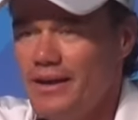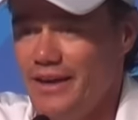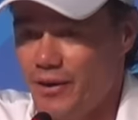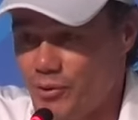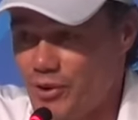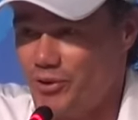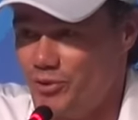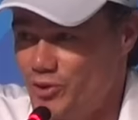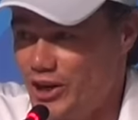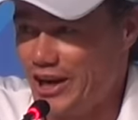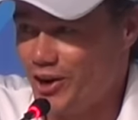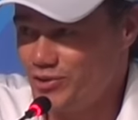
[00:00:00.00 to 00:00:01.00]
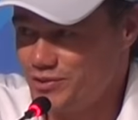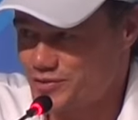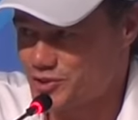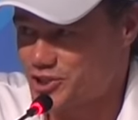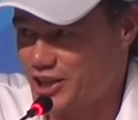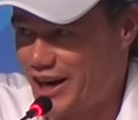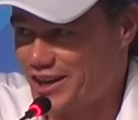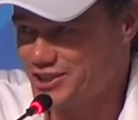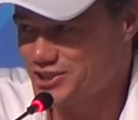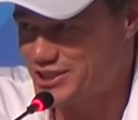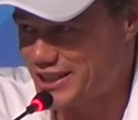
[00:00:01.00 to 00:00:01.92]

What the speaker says: Yeah, we're in Rio for starters.